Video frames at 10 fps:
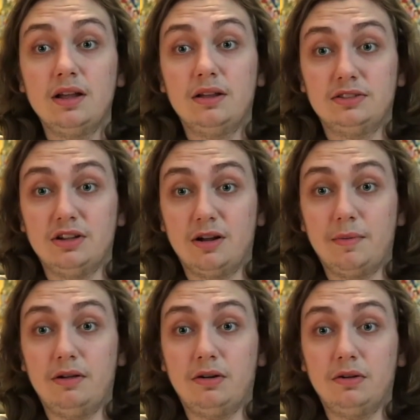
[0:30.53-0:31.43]
talk
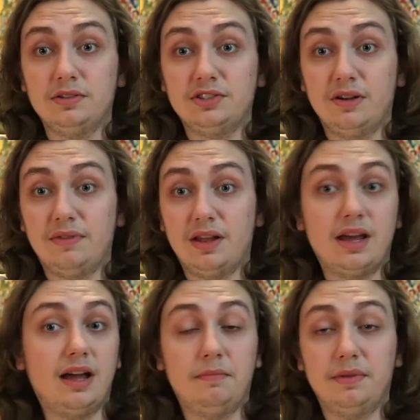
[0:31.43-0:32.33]
about all the stuff that
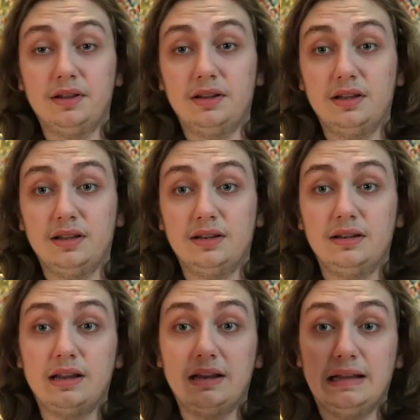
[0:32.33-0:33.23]
happened, and
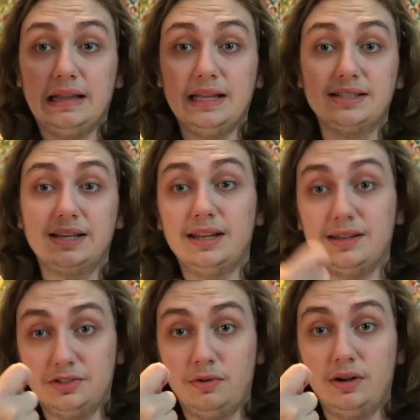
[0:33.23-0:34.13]
let's get
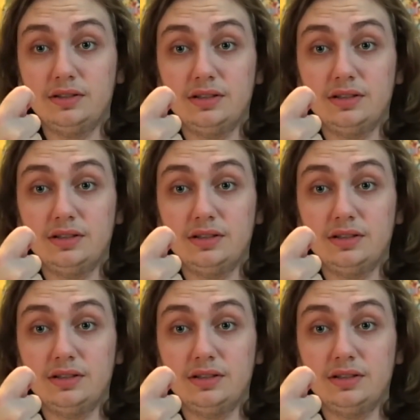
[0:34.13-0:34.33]
into it.